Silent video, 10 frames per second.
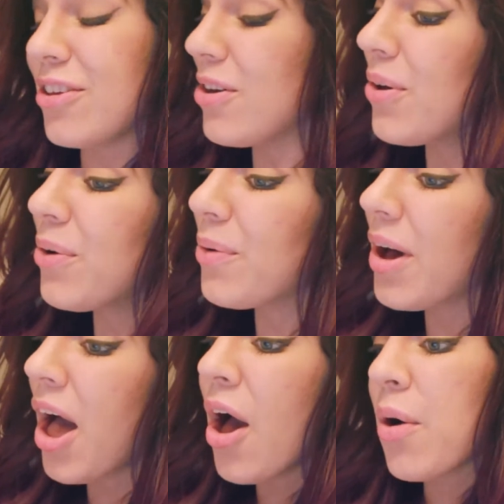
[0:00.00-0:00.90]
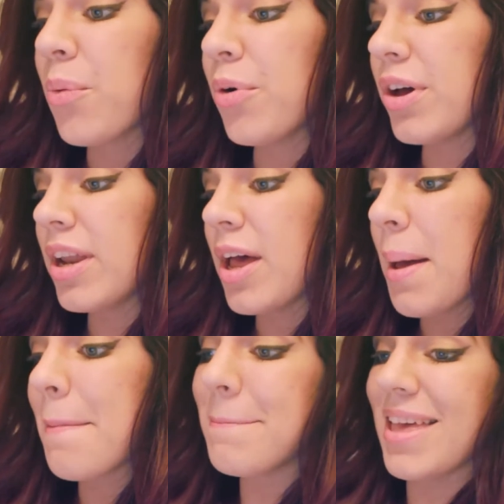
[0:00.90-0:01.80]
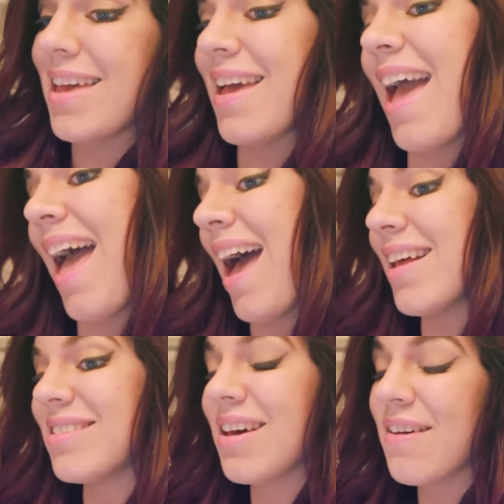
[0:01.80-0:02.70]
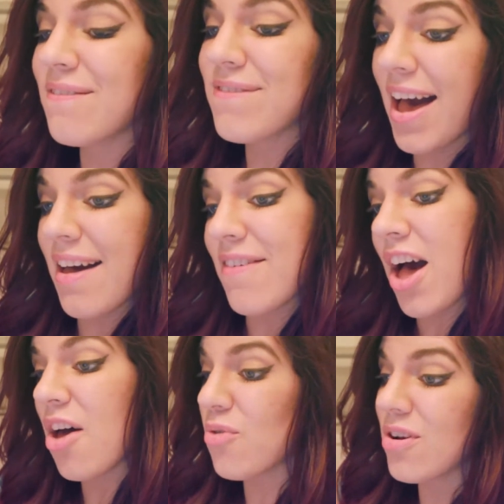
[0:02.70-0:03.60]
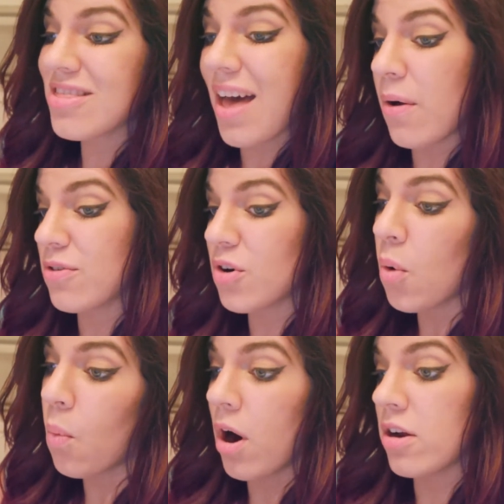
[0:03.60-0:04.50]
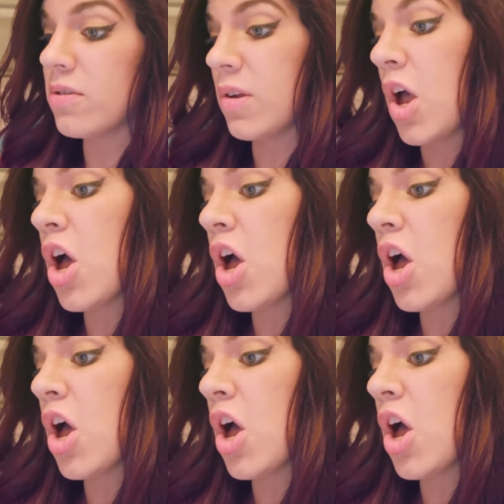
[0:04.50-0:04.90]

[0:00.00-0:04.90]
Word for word: you would be at five hundred thousand words.